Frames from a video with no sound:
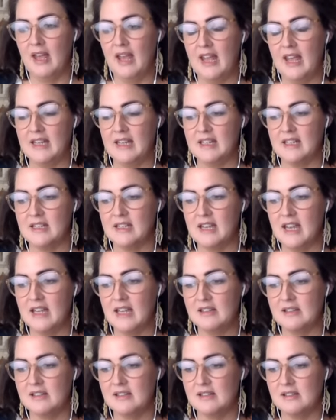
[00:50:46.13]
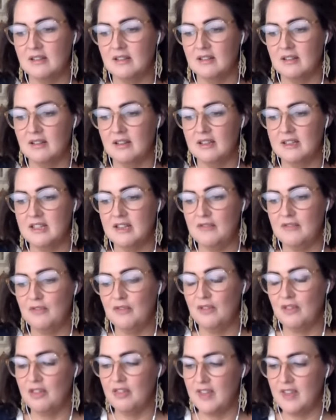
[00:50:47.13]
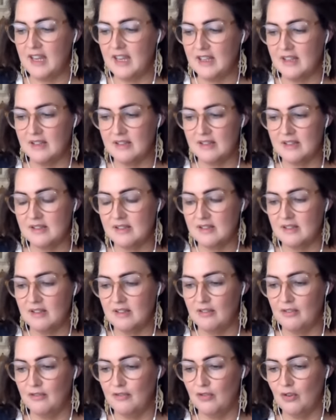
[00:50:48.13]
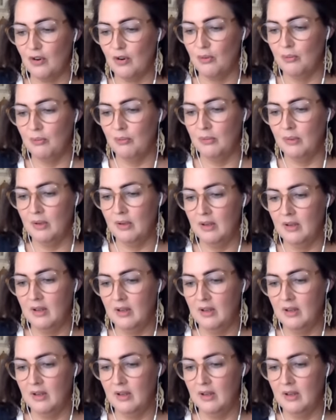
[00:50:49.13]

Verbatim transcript: and it's different things from